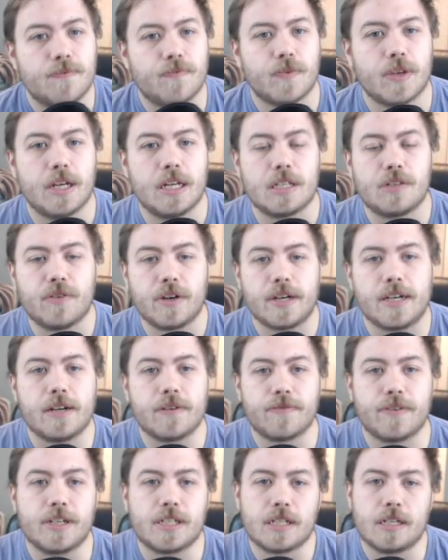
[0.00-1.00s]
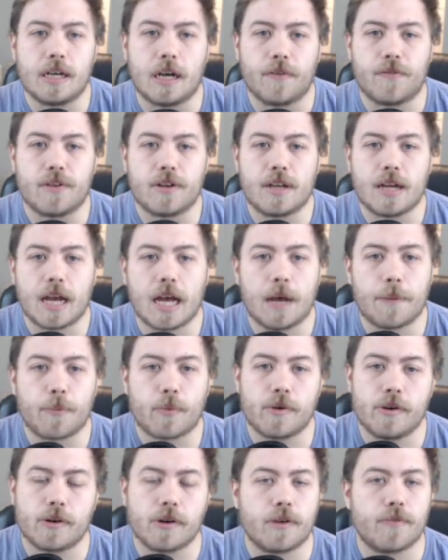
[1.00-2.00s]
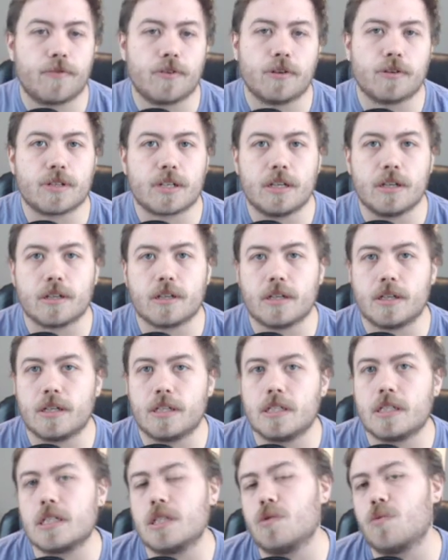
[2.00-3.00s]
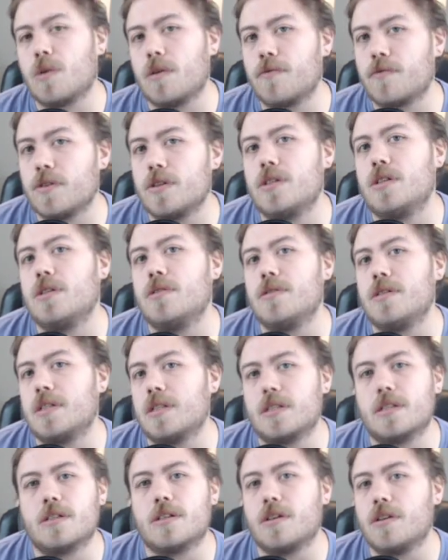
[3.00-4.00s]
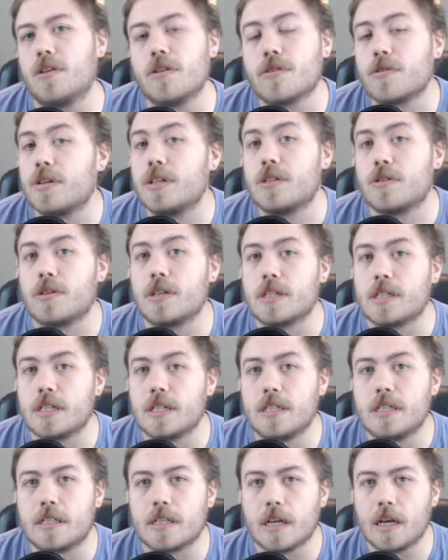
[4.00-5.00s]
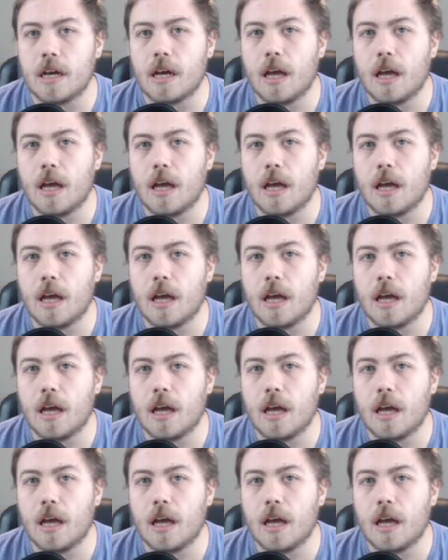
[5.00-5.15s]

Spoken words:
and it's very efficient off the top when you're going for those kill turns because 1 for 2 is just good resources.